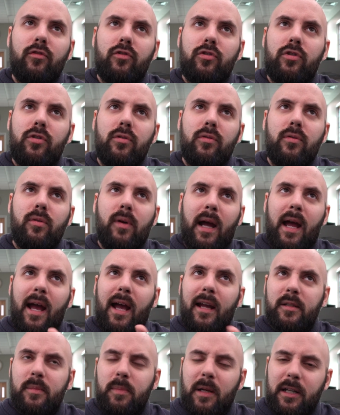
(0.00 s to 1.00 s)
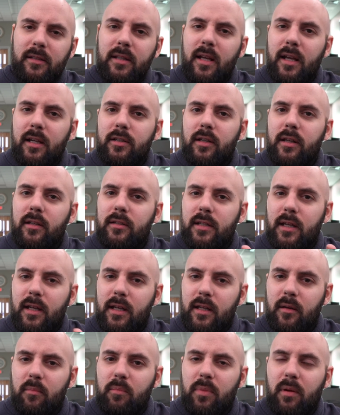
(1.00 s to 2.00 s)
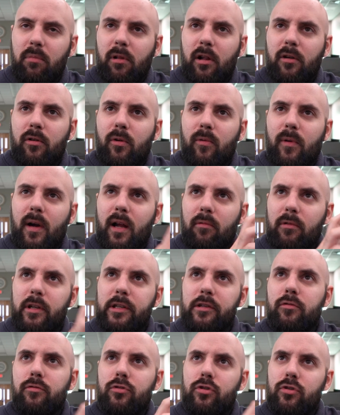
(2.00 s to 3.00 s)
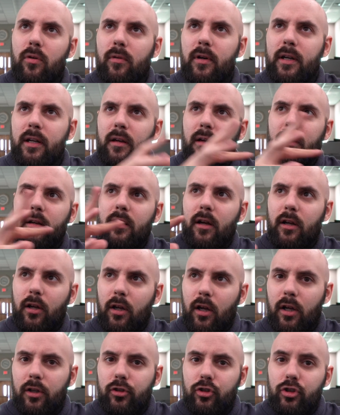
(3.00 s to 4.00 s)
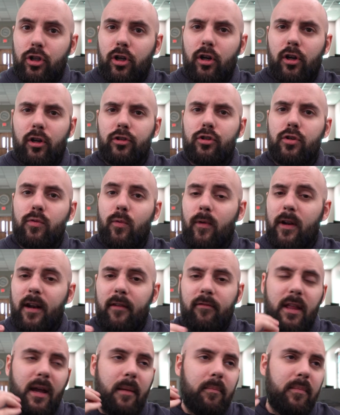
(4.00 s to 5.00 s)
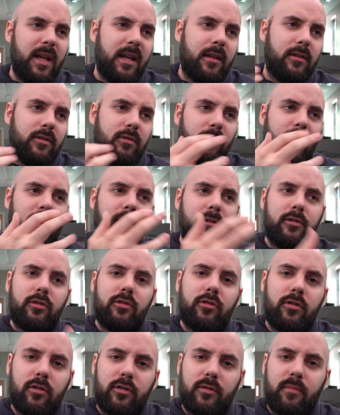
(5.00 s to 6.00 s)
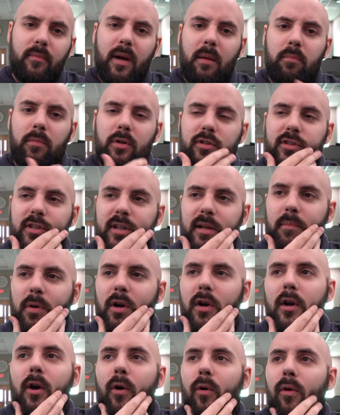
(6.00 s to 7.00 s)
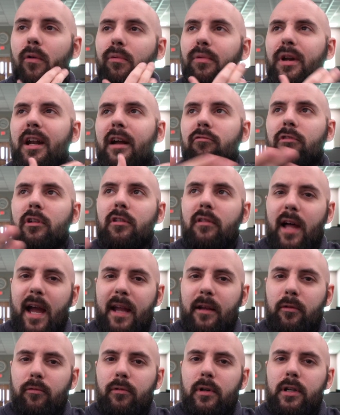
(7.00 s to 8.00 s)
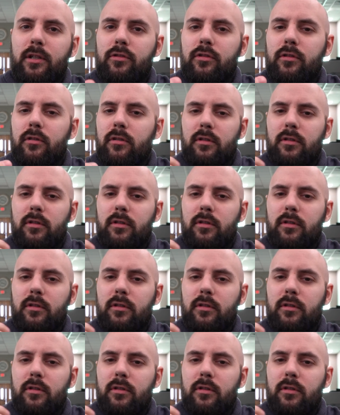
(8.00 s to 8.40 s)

to expectations in a biblical way. When you join a church, whatever that means, whether it's church membership or whatever language